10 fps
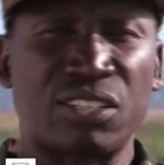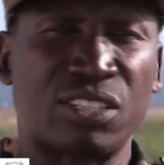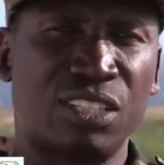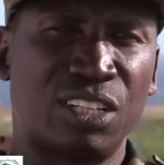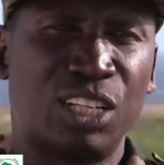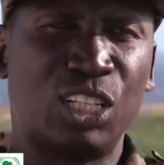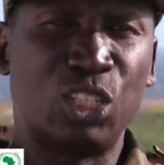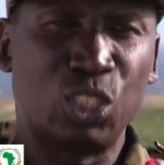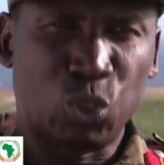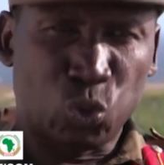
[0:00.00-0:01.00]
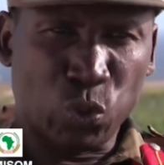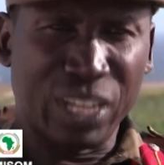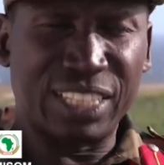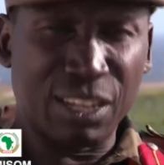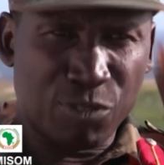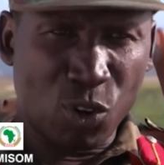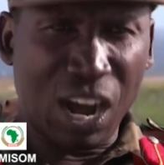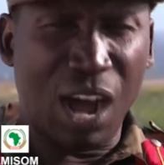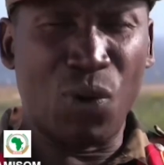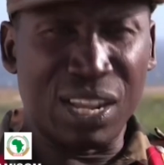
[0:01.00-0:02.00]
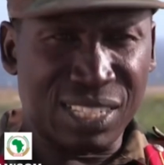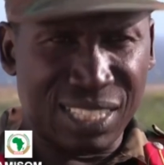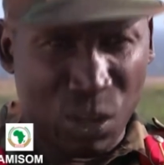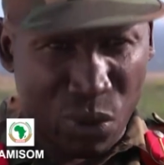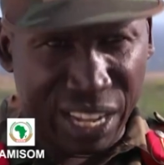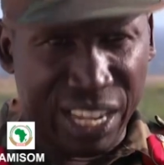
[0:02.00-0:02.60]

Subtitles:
us. 24 hours, they were